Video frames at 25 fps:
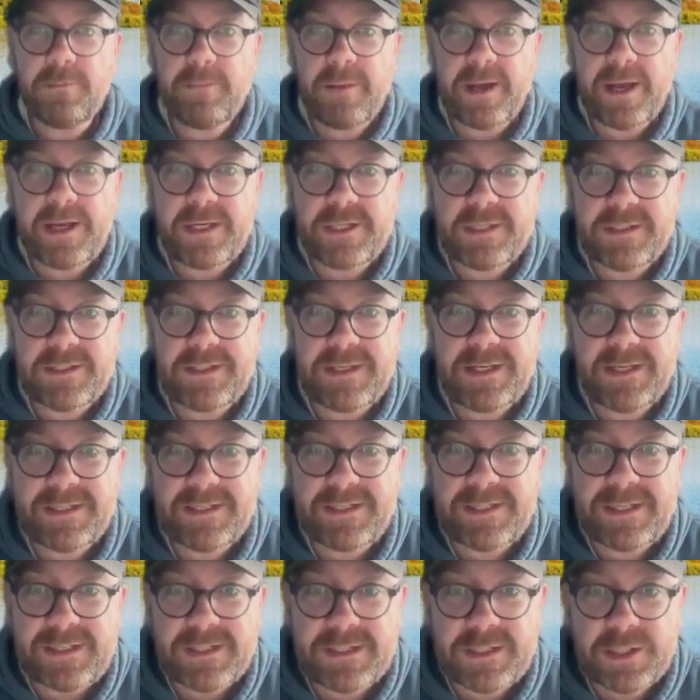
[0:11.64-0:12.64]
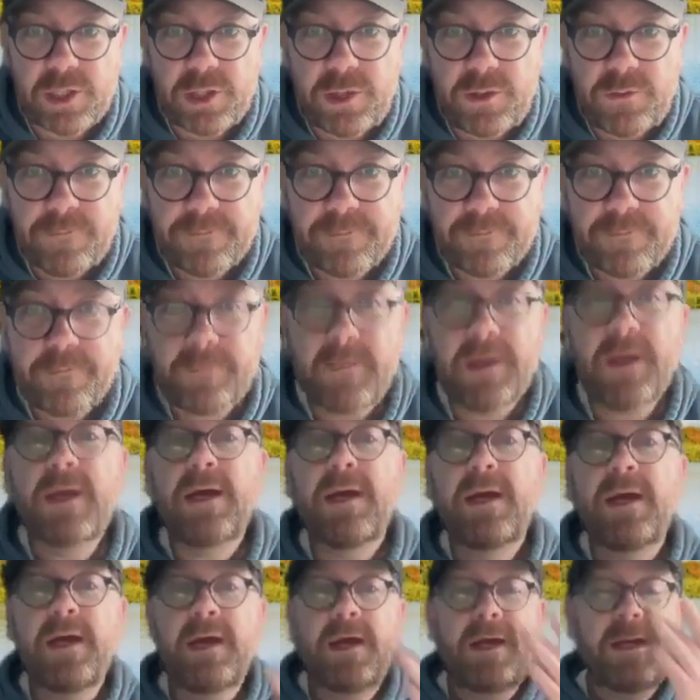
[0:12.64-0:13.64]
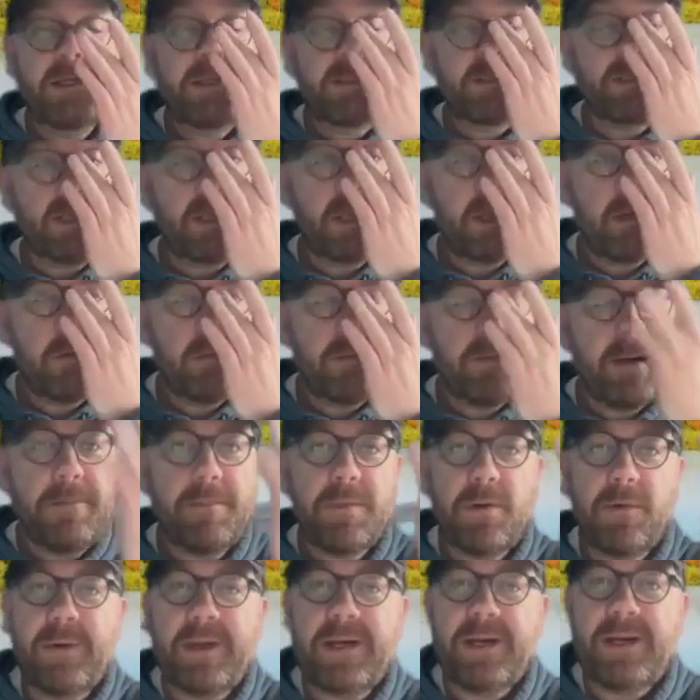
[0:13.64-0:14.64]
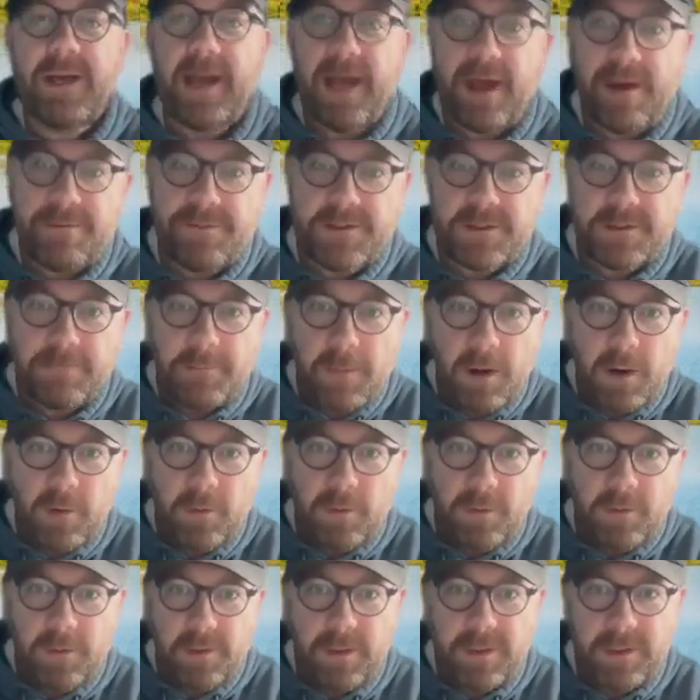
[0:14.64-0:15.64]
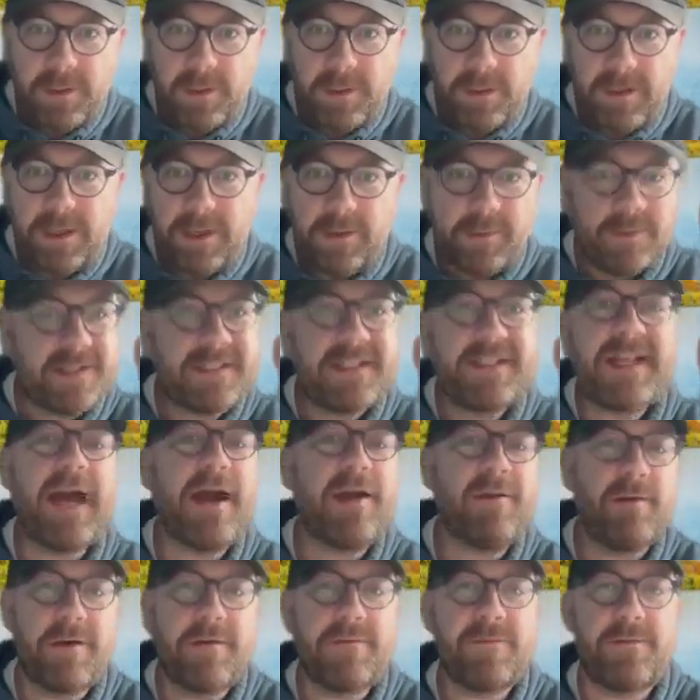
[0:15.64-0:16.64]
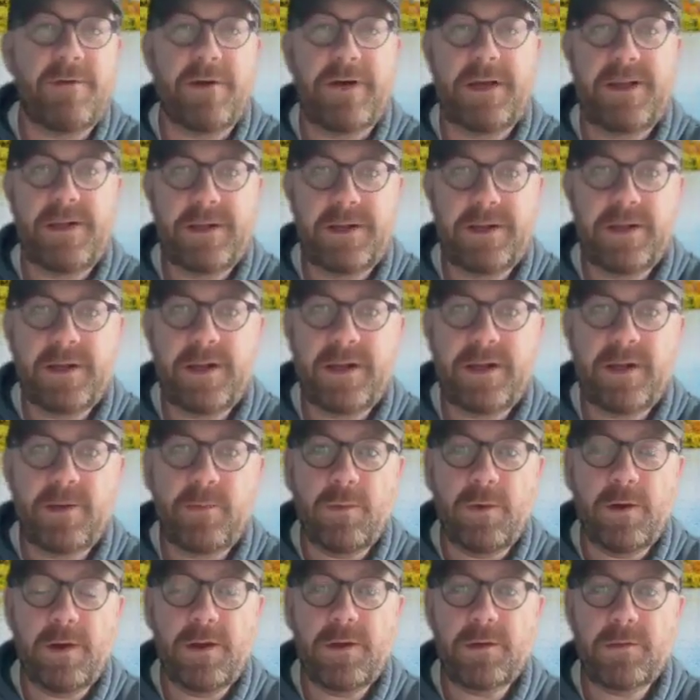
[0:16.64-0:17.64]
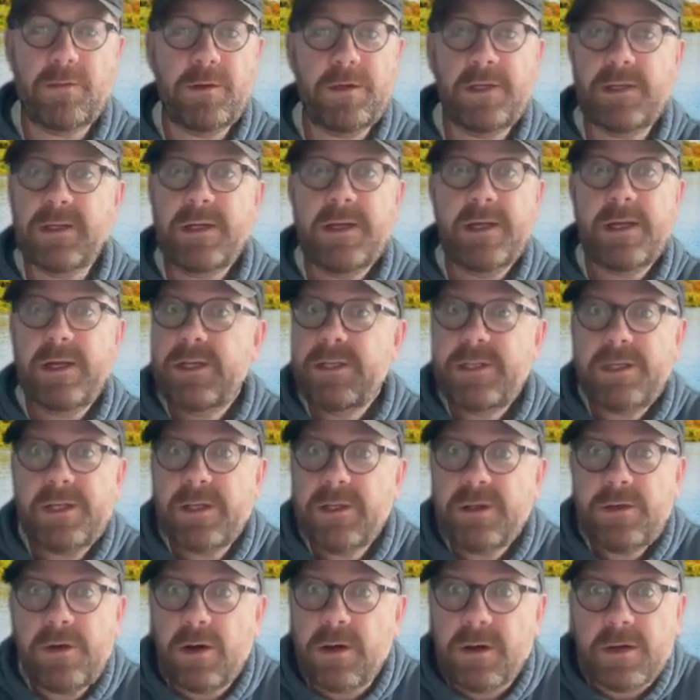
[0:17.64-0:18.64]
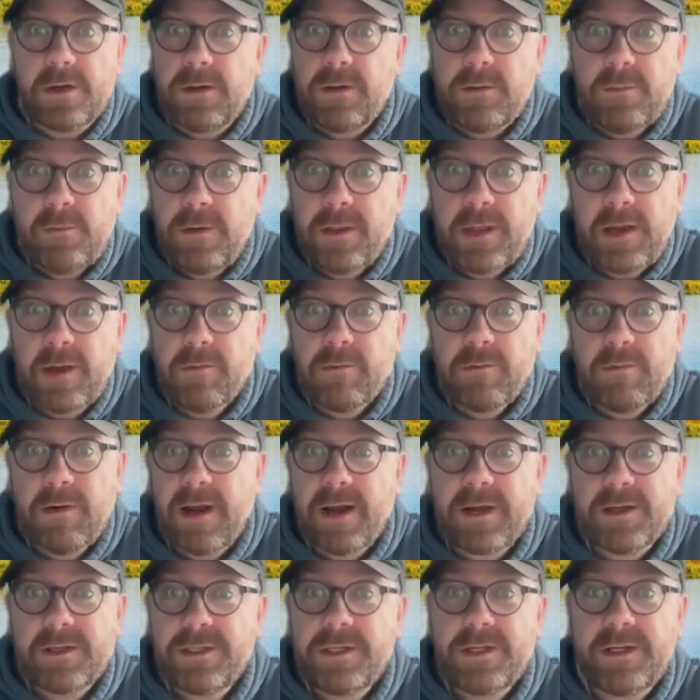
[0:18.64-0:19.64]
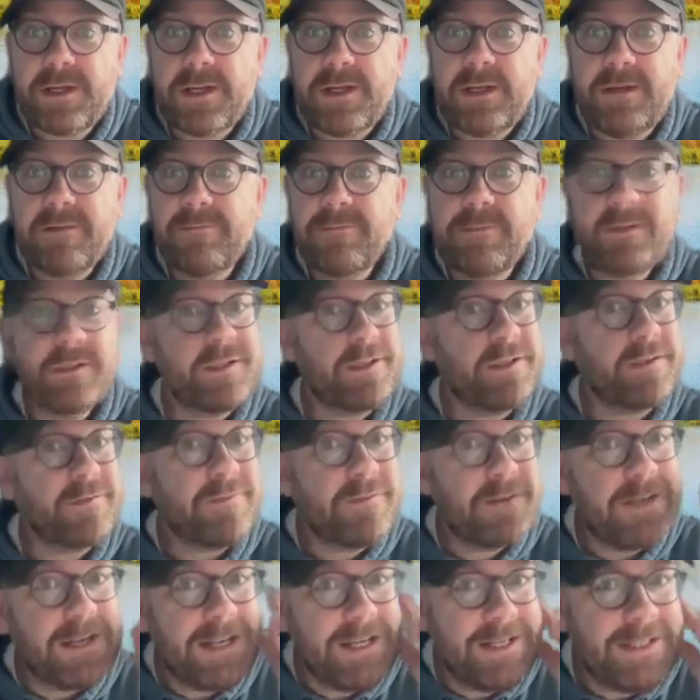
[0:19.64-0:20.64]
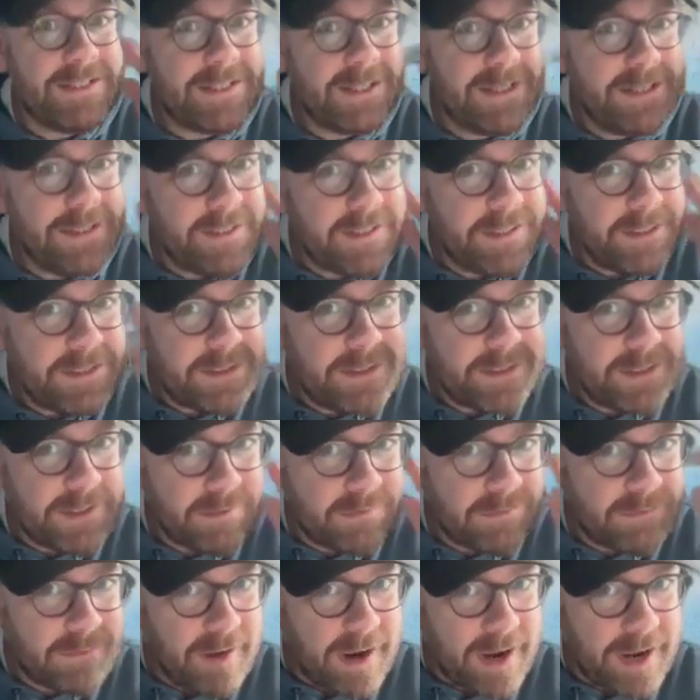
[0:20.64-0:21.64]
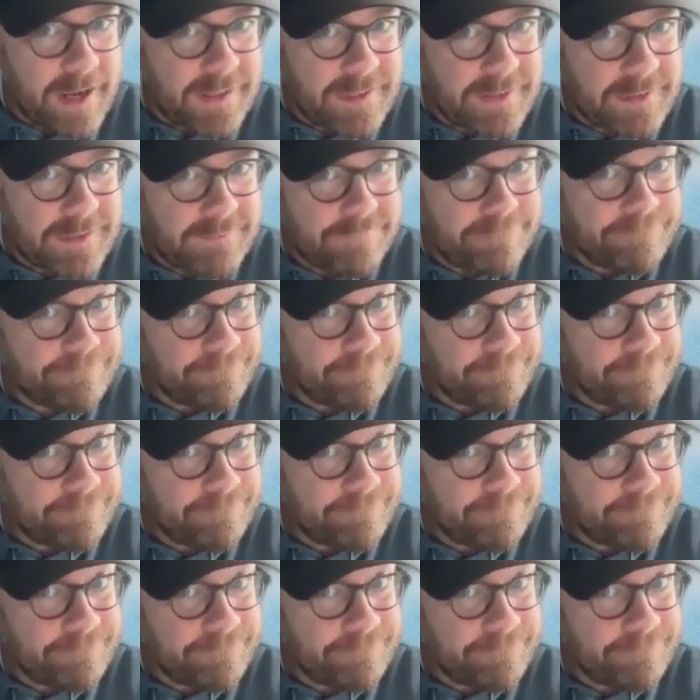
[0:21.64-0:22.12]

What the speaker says: page 62. Do you remember we left Mole? He was terrified in the wildwood. Shouldn't have gone without Rat, should he? Should have listened to Rat.